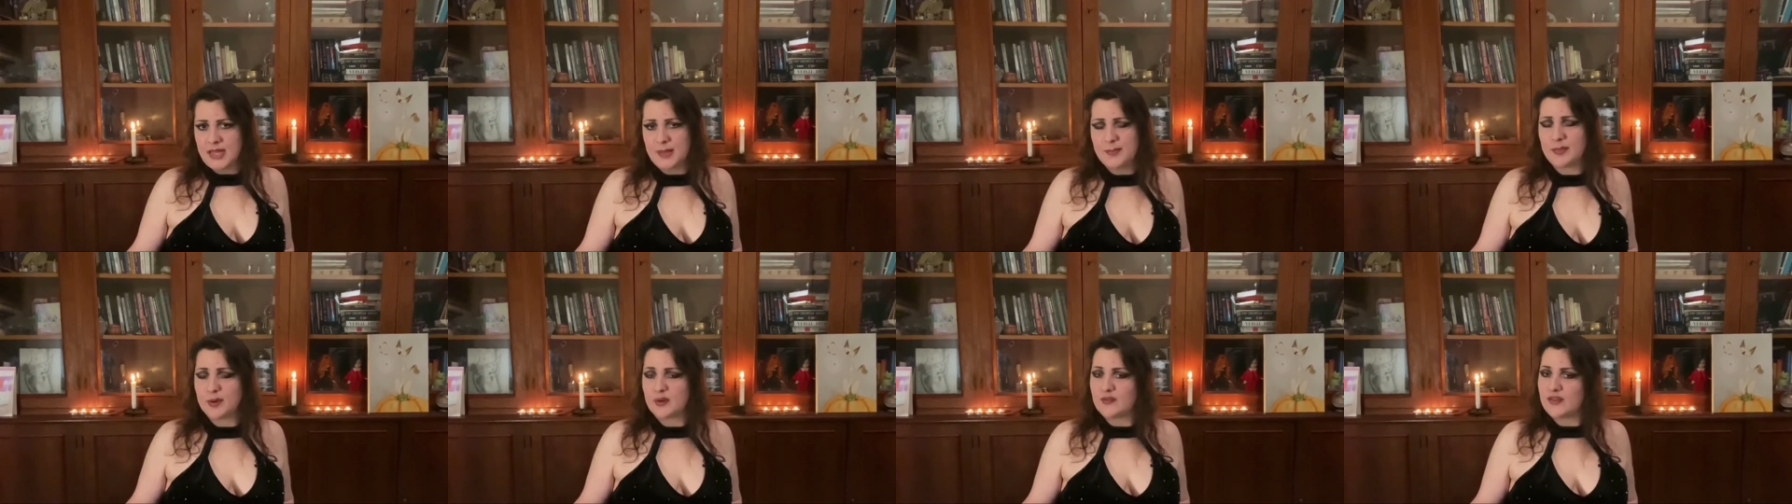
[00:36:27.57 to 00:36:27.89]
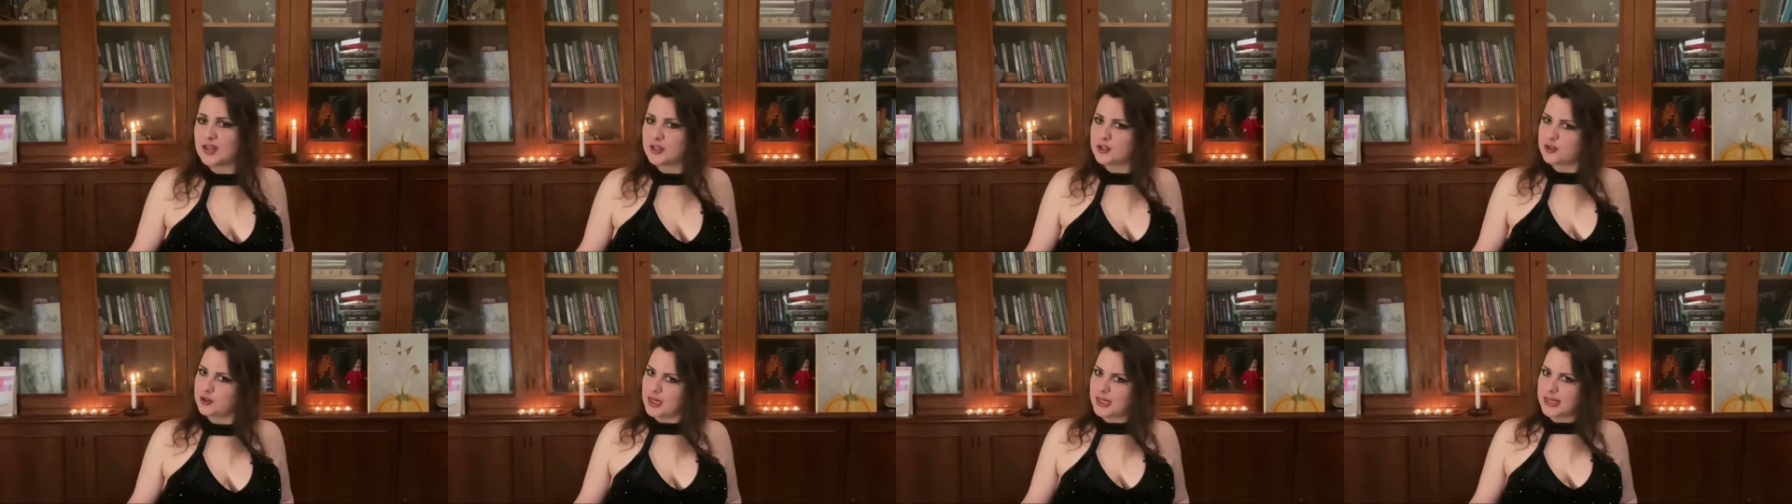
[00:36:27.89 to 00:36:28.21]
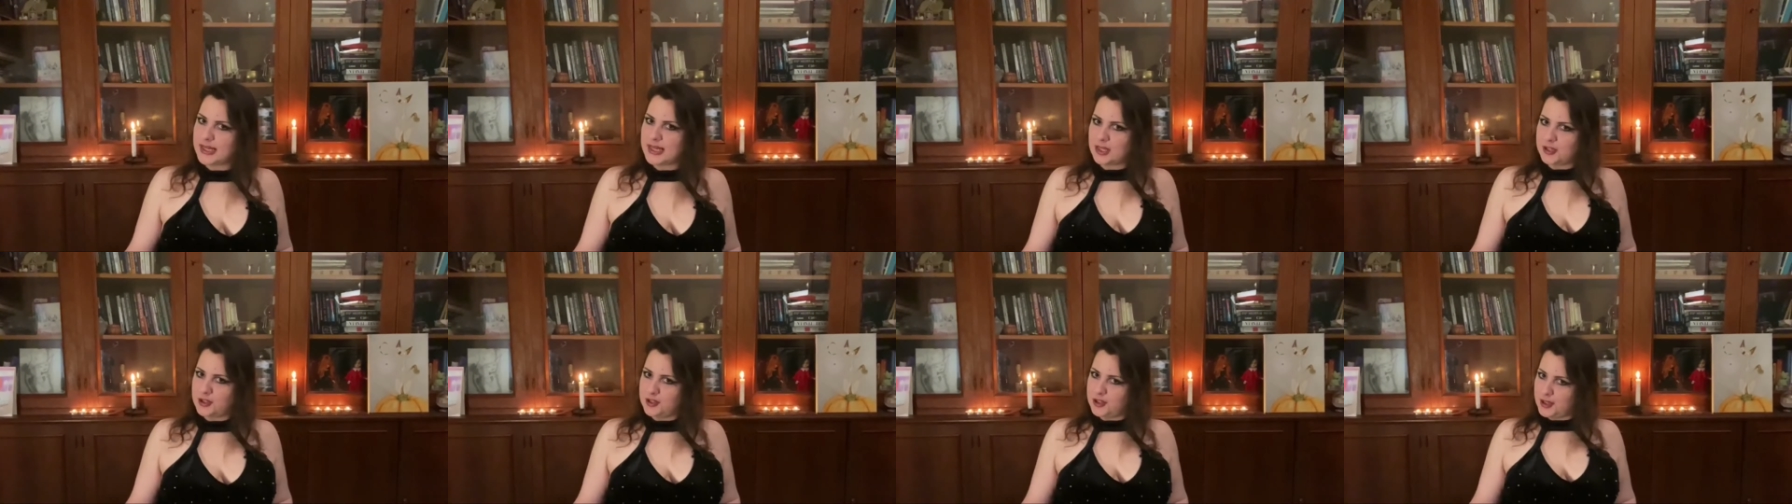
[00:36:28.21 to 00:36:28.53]
in professional
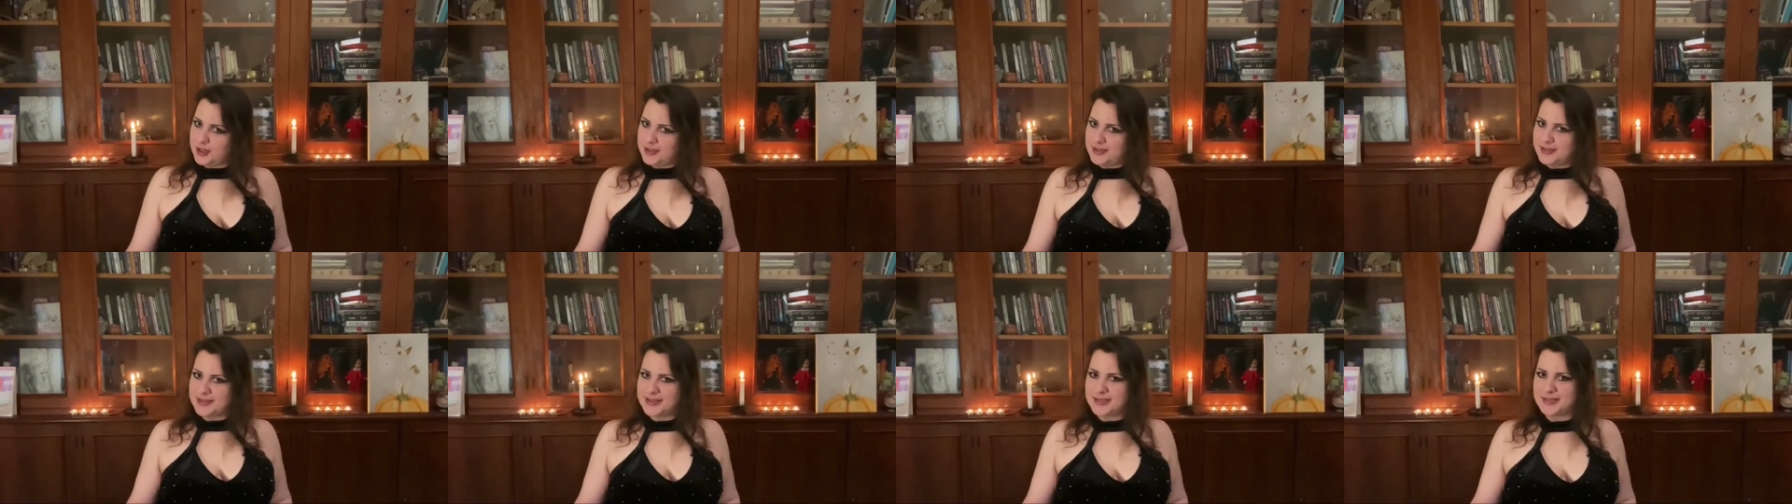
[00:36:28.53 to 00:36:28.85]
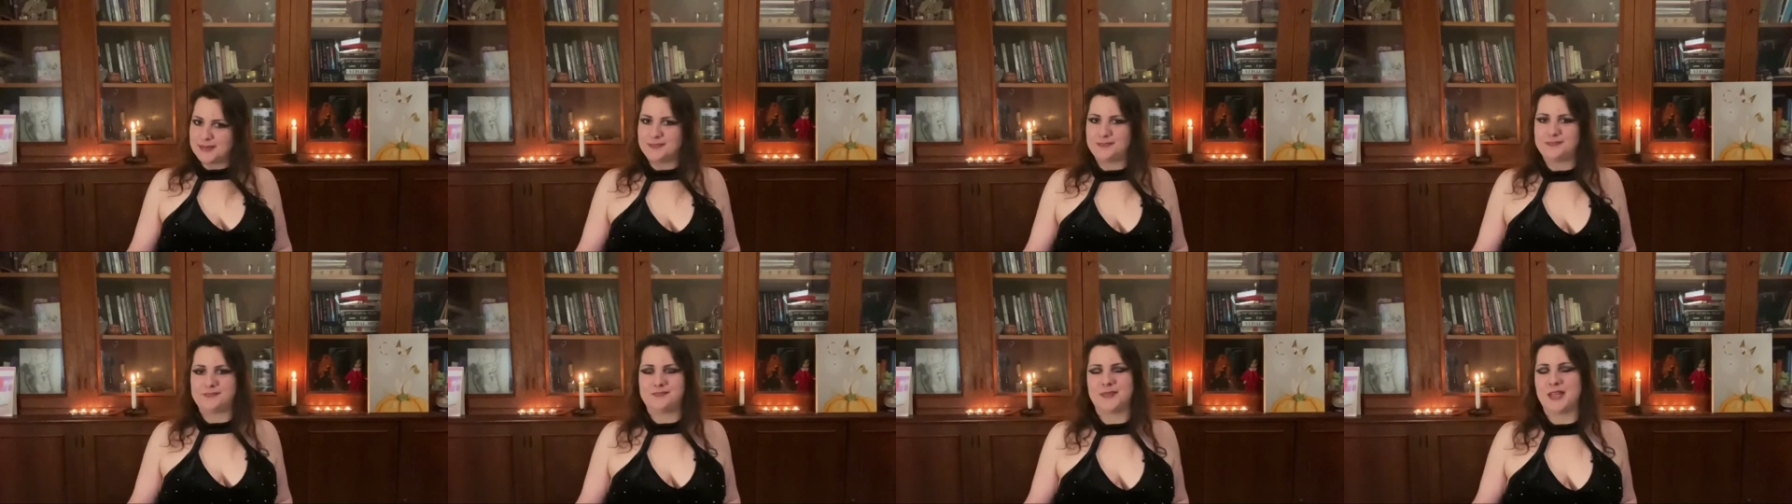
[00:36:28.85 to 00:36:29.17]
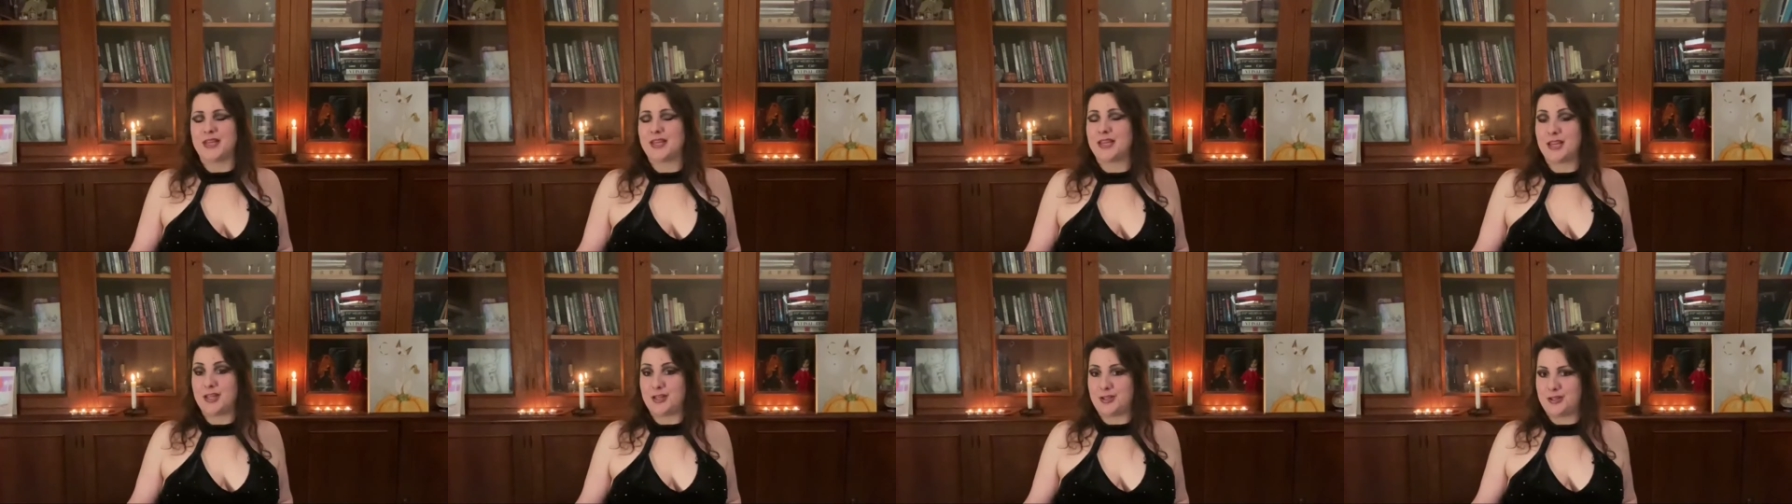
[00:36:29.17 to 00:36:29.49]
kitchens,
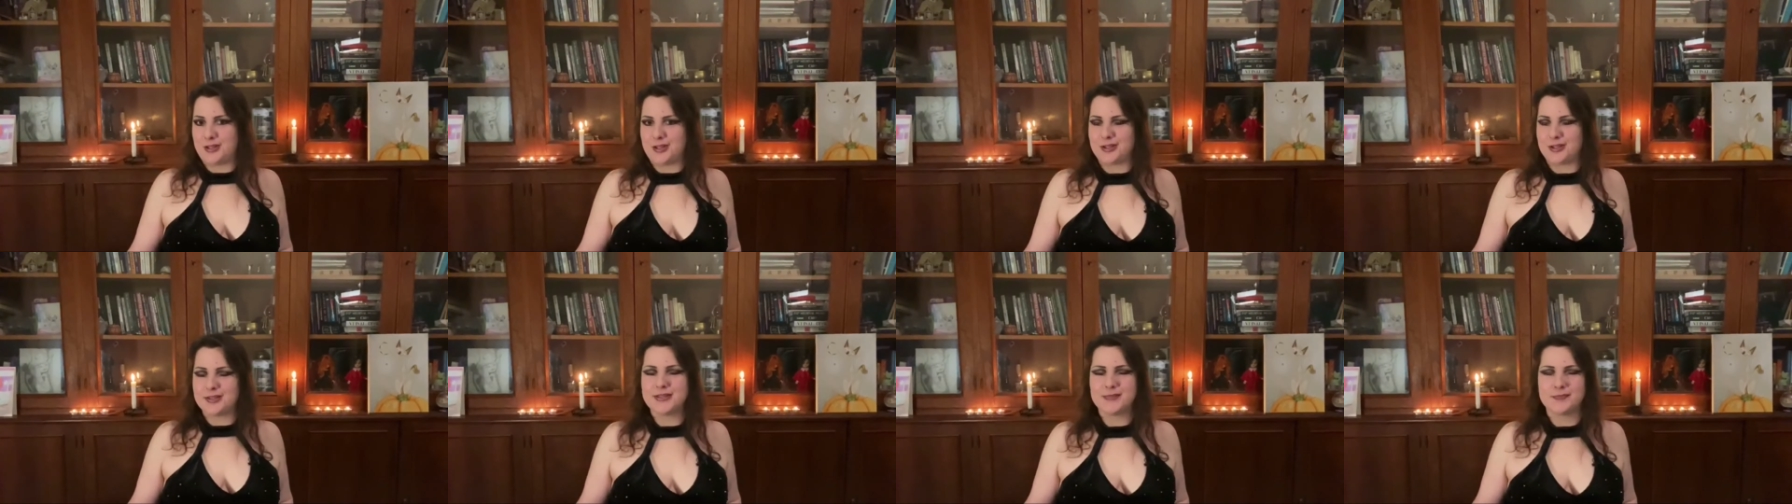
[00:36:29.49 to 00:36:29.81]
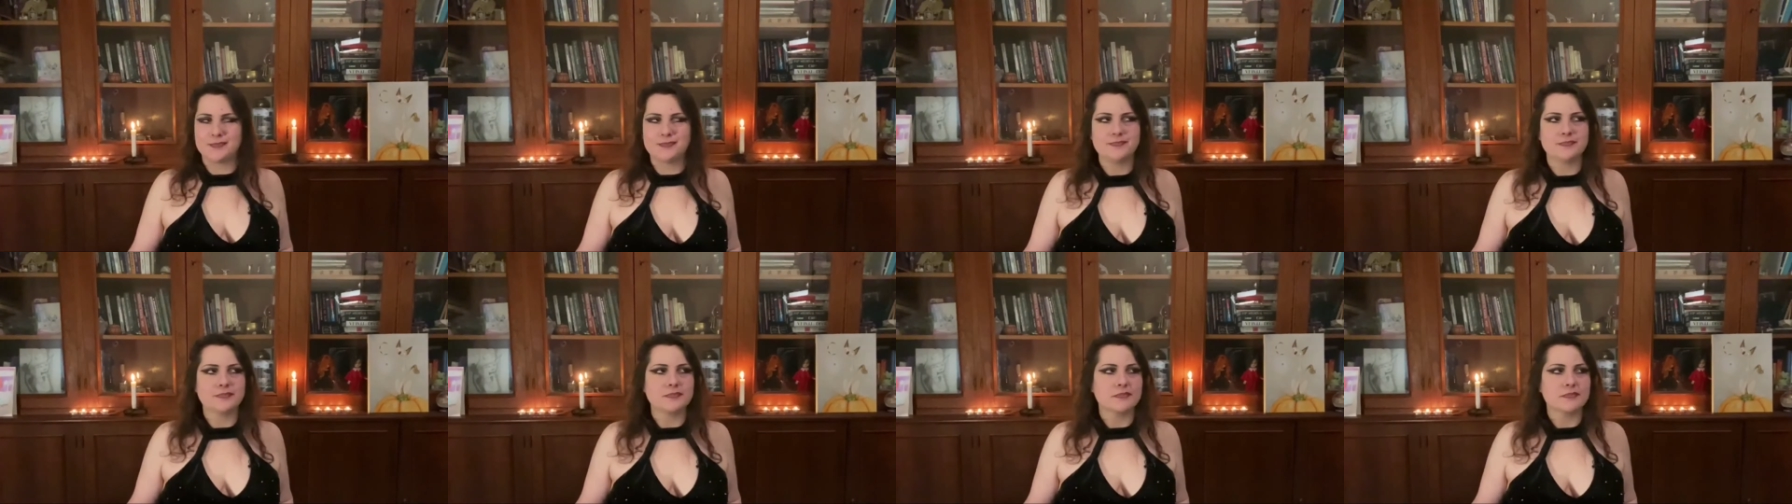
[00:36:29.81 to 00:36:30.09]
in kitchens,